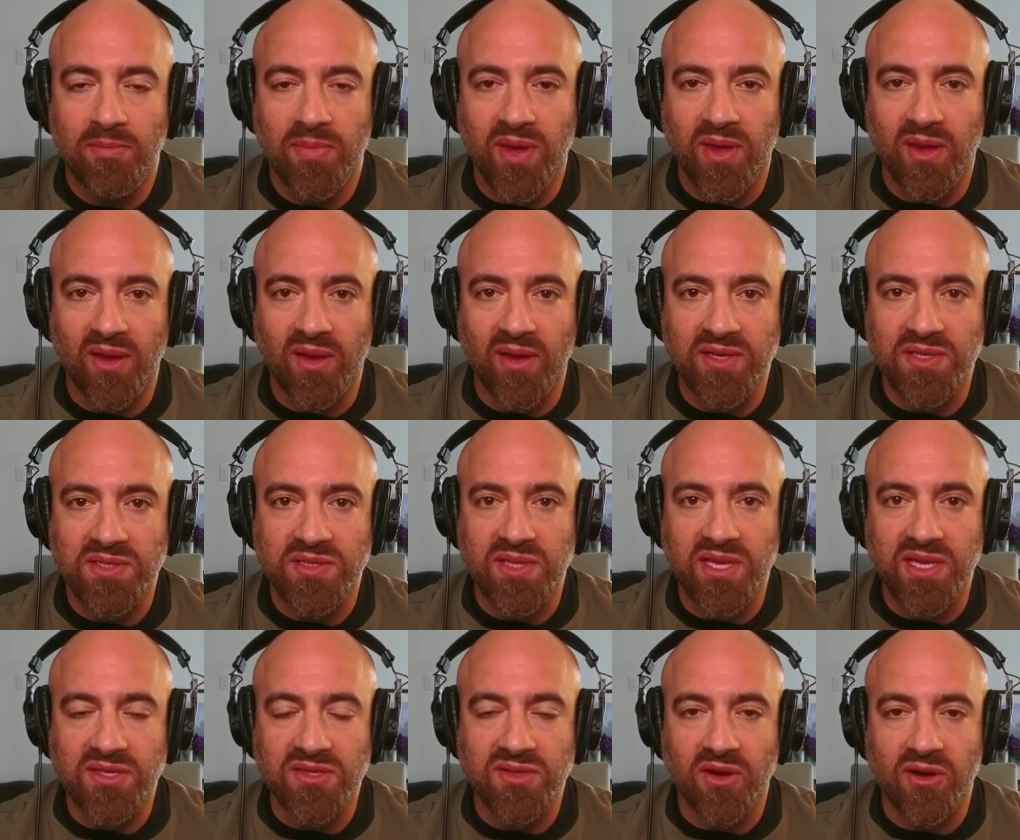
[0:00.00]
because
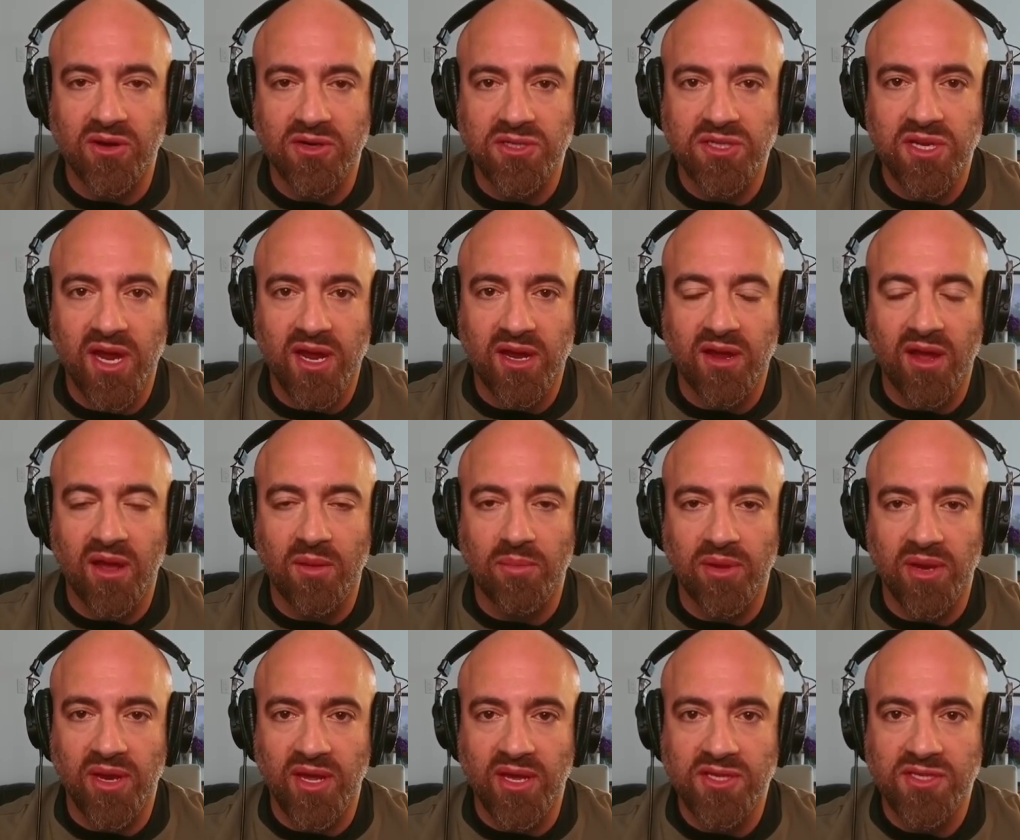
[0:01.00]
these large tech
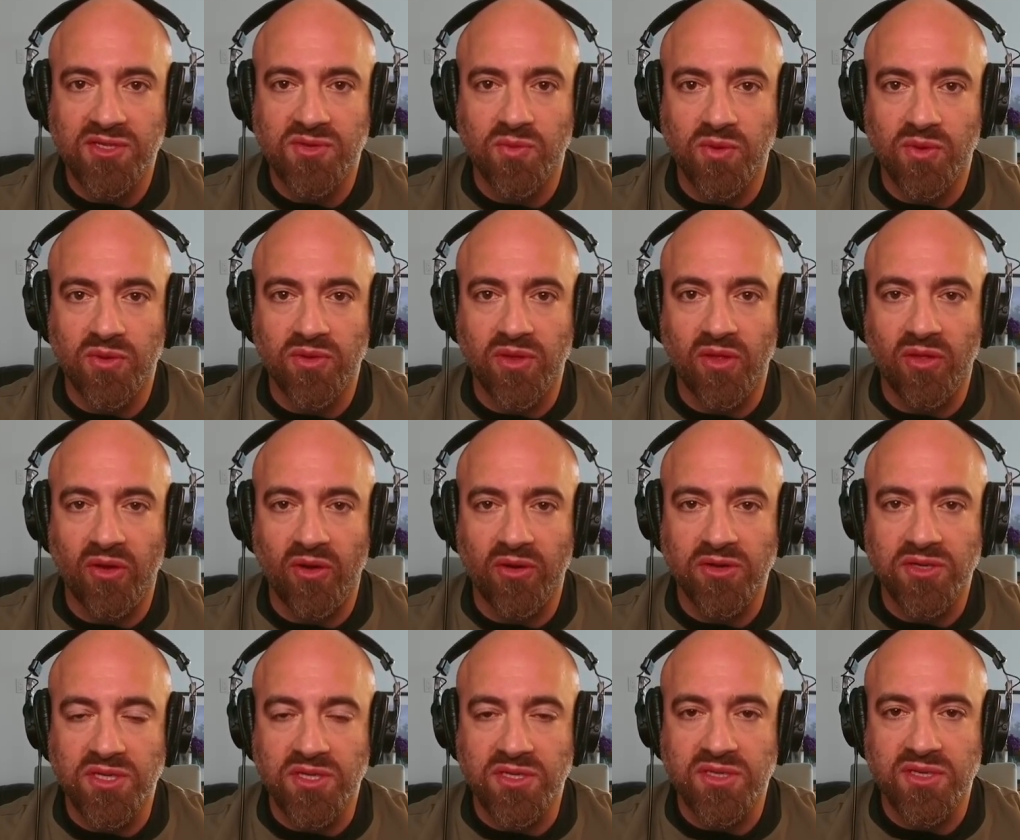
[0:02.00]
companies were the
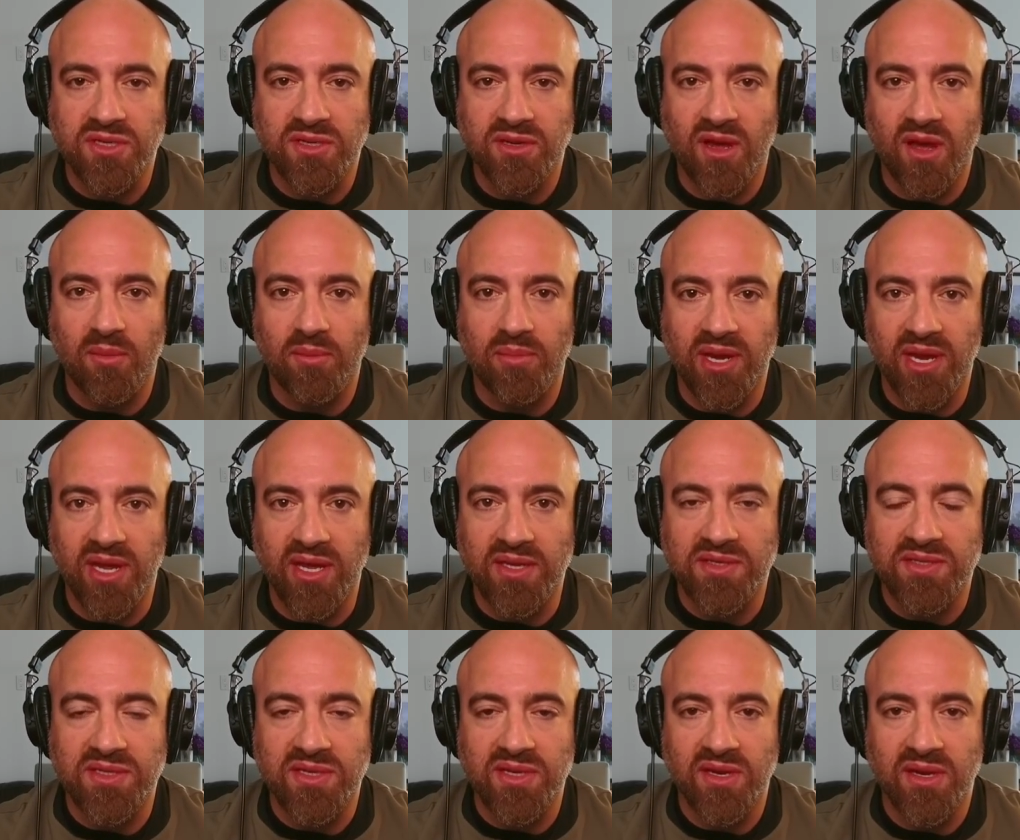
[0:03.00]
largest
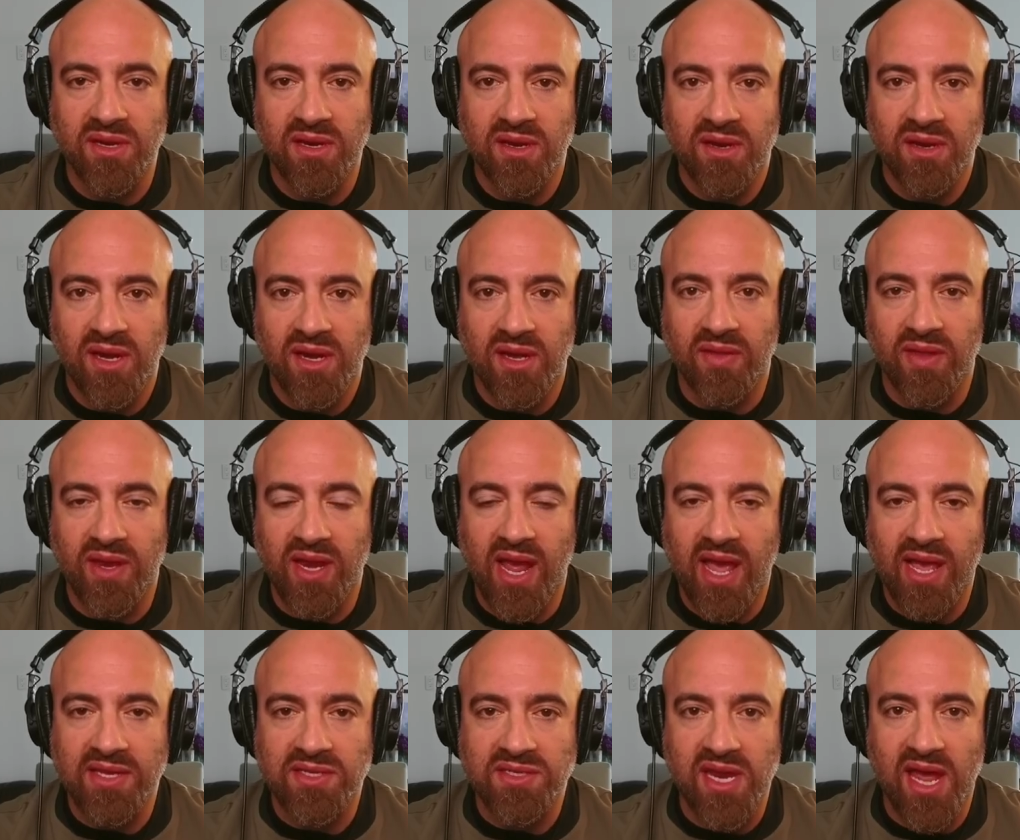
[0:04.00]
companies in the
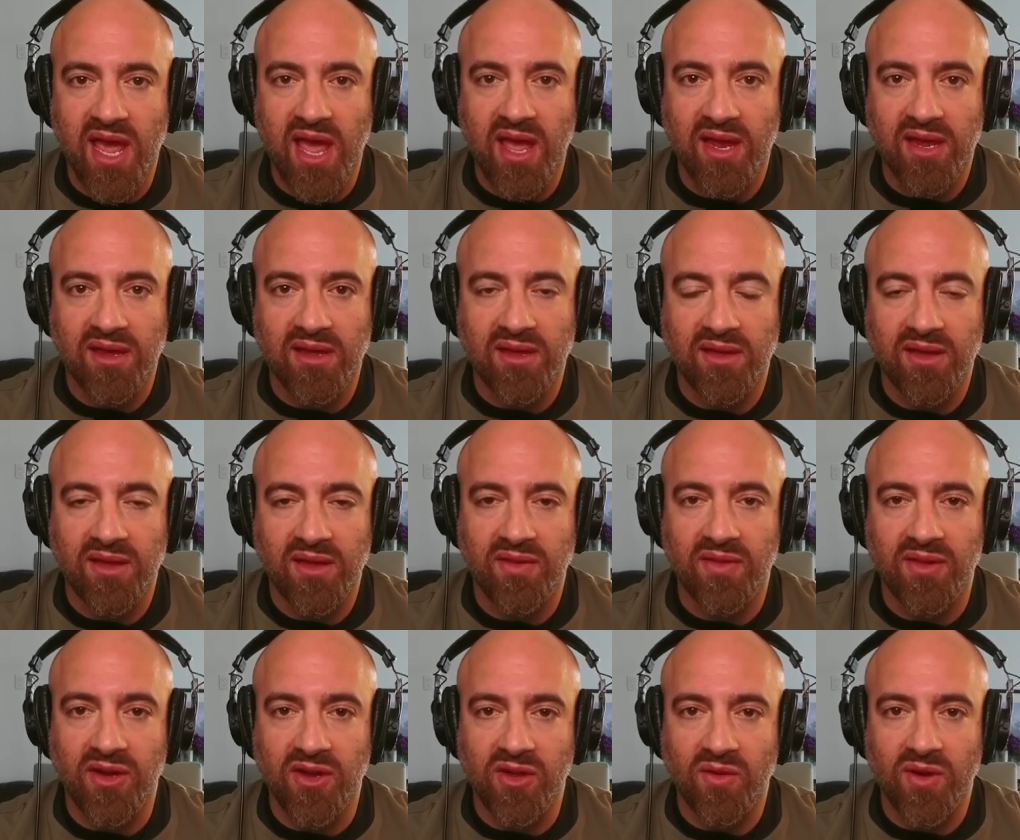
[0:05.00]
NASDAQ
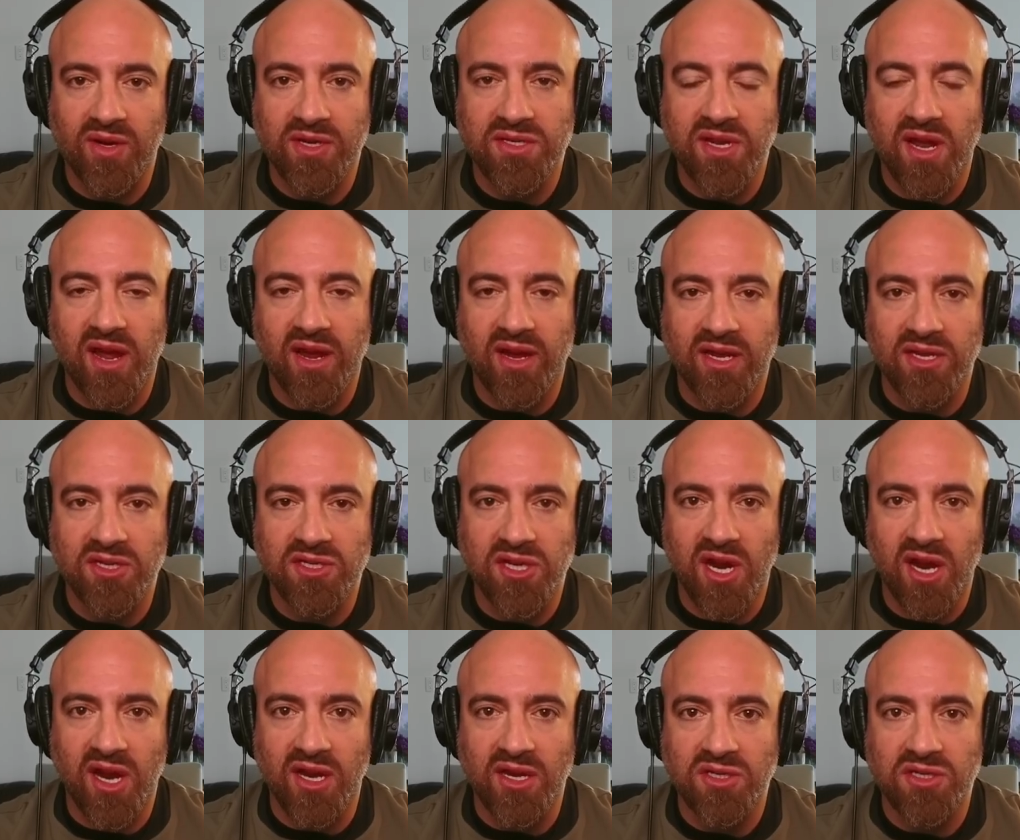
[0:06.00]
and the New York Stock
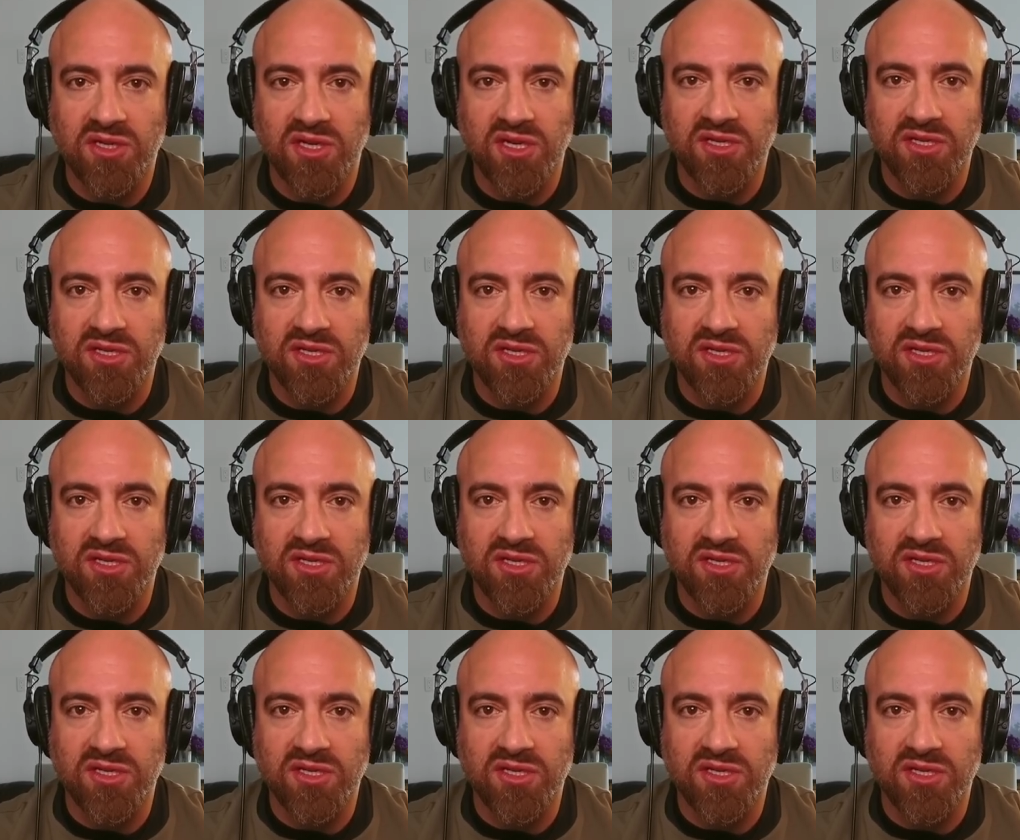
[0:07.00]
Exchange.